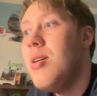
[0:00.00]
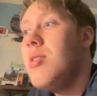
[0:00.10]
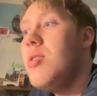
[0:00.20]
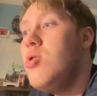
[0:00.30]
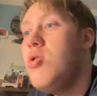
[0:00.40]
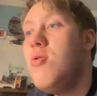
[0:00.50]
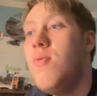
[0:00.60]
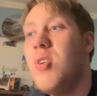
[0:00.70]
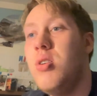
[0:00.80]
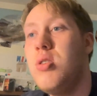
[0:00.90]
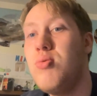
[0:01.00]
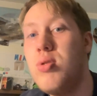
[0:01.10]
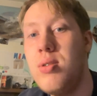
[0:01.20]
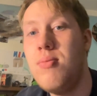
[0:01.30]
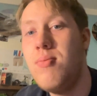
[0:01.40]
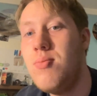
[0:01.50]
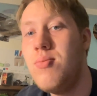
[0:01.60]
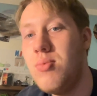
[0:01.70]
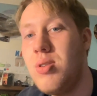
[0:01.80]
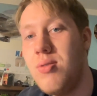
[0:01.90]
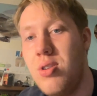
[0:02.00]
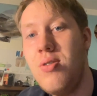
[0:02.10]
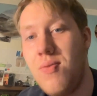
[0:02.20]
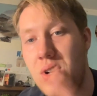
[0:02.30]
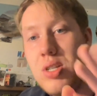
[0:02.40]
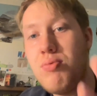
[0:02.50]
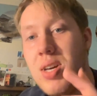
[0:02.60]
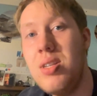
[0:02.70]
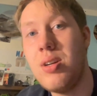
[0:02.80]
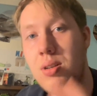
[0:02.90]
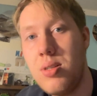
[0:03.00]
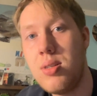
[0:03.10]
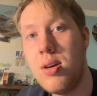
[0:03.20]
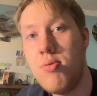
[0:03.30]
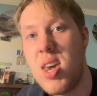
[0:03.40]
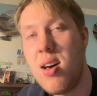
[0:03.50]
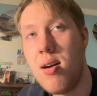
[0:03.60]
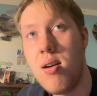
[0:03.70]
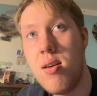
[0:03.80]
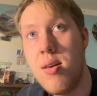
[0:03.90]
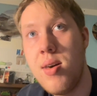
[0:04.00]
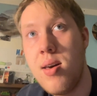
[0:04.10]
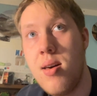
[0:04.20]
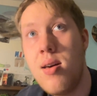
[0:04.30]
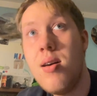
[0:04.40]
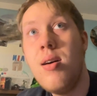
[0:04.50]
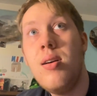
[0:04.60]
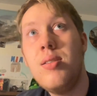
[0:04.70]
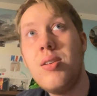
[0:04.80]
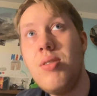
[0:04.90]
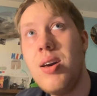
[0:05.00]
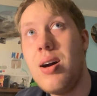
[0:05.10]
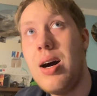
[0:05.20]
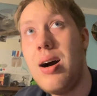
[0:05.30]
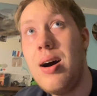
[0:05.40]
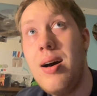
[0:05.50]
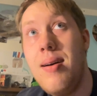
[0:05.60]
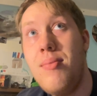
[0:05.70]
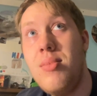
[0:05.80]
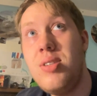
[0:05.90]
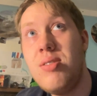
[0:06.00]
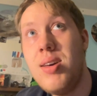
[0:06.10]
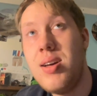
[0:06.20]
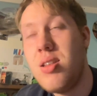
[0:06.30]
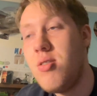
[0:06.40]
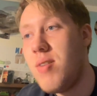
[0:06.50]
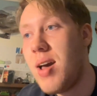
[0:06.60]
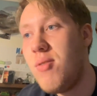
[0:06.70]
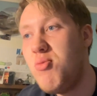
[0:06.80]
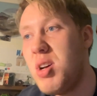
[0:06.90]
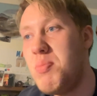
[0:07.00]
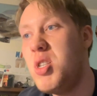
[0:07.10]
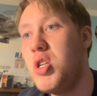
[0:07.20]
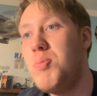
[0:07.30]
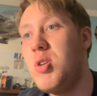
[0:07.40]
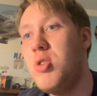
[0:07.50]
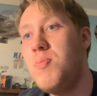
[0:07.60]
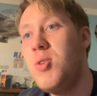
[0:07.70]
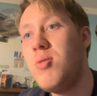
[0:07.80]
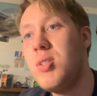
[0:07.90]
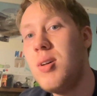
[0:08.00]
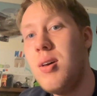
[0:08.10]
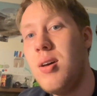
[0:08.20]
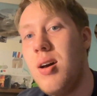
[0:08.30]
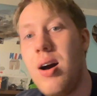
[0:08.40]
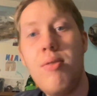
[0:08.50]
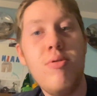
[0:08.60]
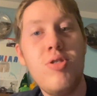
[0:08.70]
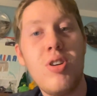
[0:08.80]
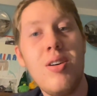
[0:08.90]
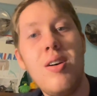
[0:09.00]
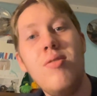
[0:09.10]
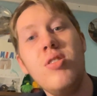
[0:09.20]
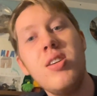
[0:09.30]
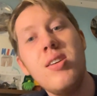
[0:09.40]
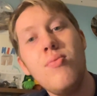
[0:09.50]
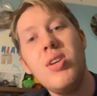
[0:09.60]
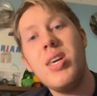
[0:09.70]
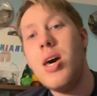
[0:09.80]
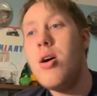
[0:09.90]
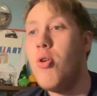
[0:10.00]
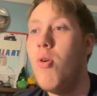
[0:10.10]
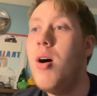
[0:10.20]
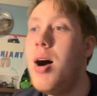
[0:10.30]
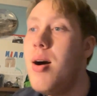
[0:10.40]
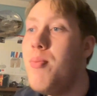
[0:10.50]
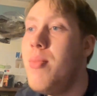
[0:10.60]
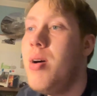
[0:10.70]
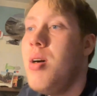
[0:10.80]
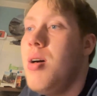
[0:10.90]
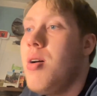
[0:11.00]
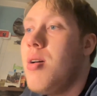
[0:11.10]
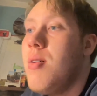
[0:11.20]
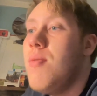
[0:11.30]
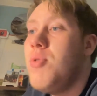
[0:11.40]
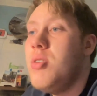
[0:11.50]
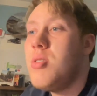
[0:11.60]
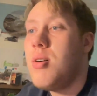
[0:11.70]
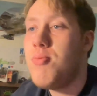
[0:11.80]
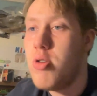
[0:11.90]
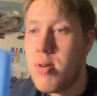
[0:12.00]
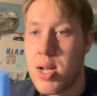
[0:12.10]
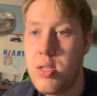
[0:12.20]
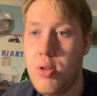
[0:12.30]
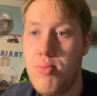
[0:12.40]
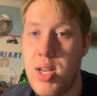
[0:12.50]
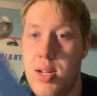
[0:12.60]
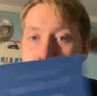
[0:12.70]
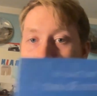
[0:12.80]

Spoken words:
the universe reasons. So yeah. You haven't read Beatrice Potter books. I will try. Give it a go. First up, you had to read